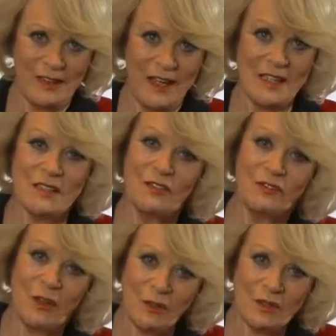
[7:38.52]
It's the
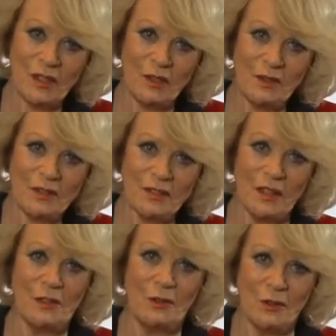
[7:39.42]
photos
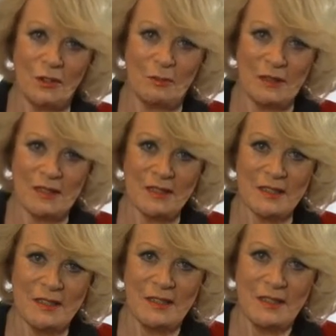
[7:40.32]
and ornaments
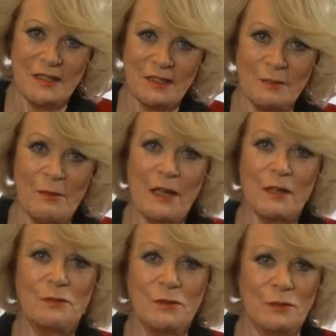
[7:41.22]
that make
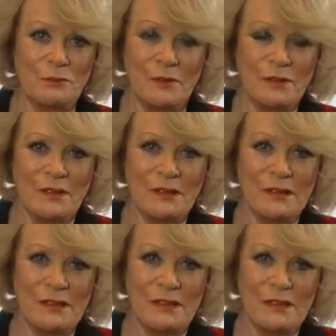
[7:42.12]
a room,
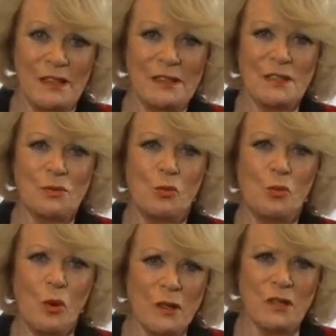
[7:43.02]
and it's
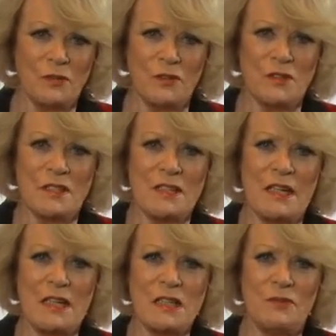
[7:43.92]
wonderful to see
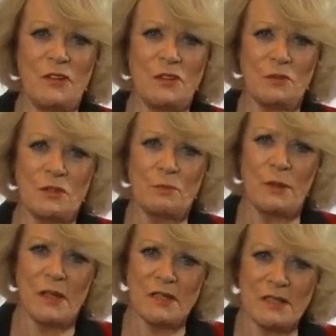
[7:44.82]
individuals'
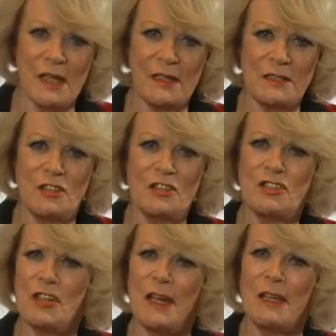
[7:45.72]
personalities
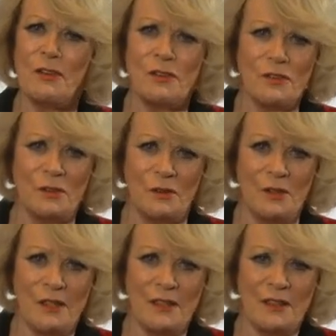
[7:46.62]
shine through
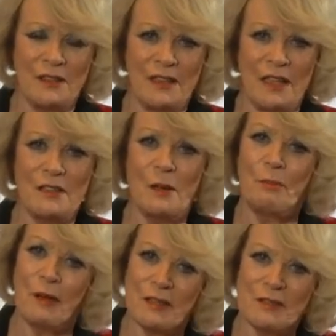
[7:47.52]
in their
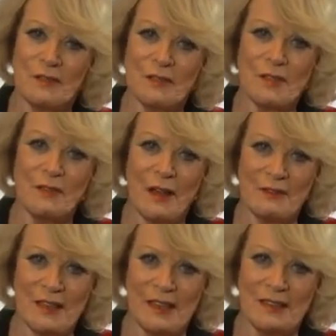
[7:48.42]
personal
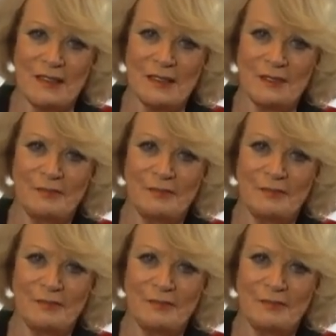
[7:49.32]
surroundings.